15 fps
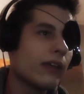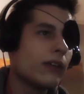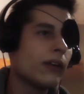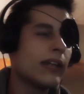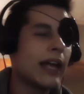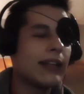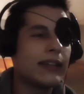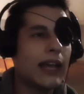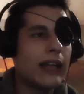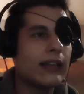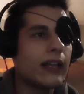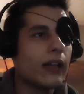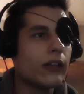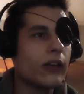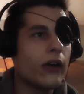No, that, that
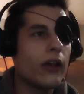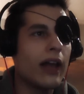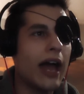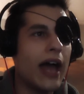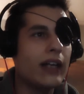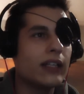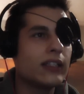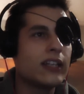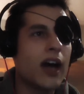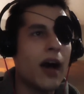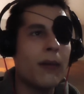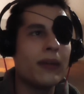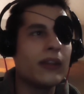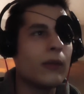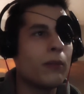little girl had it
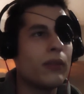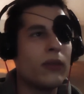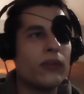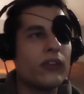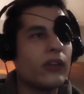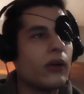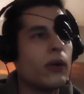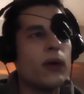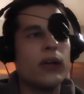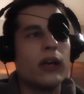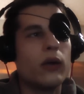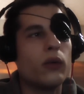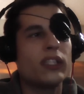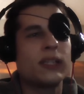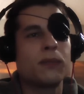coming, the, the, the
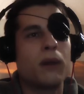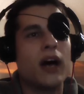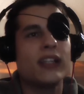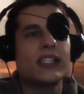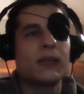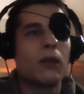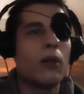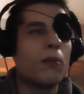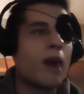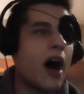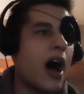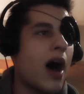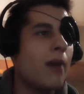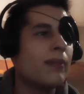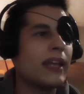irresponsible
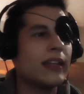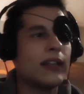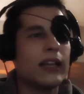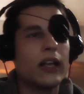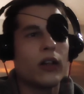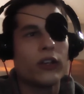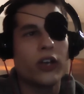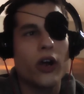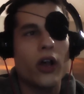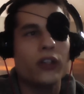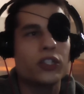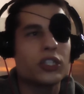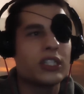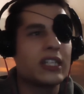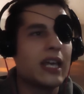mom, then the little girl
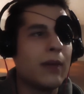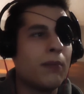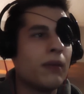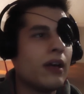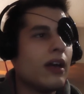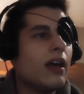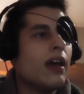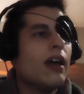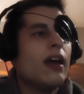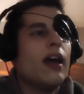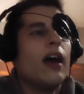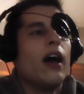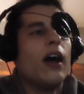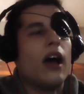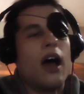just keep
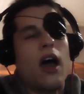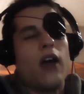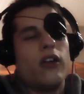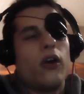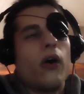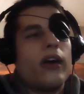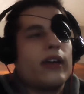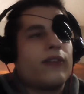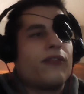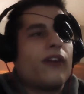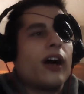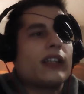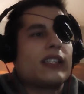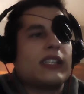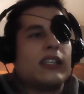uh, annoying
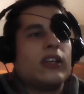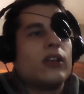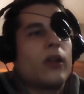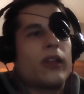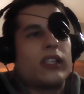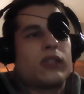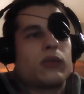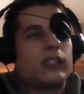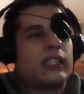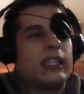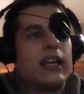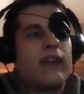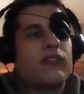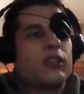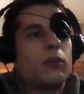Foxy. You know this was
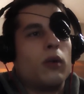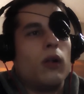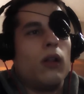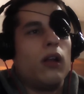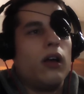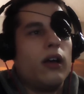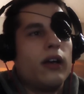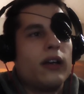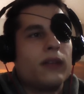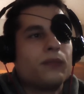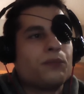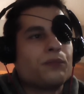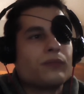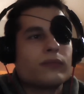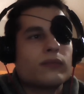inevitable.
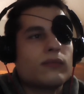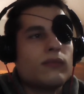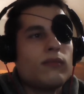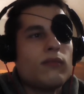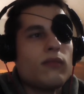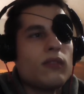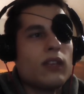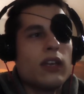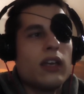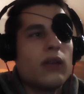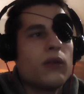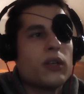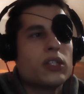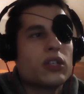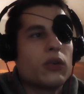He
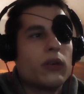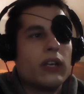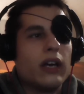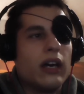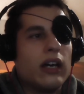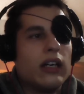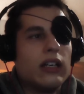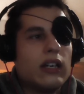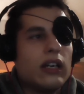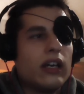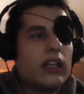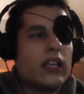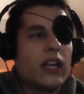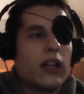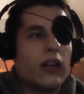was going to
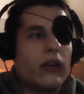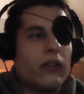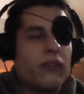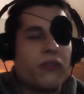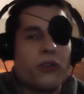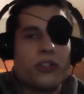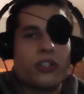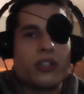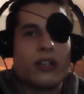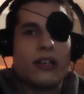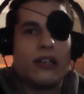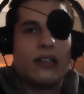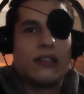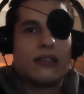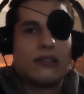killer, unfortunately.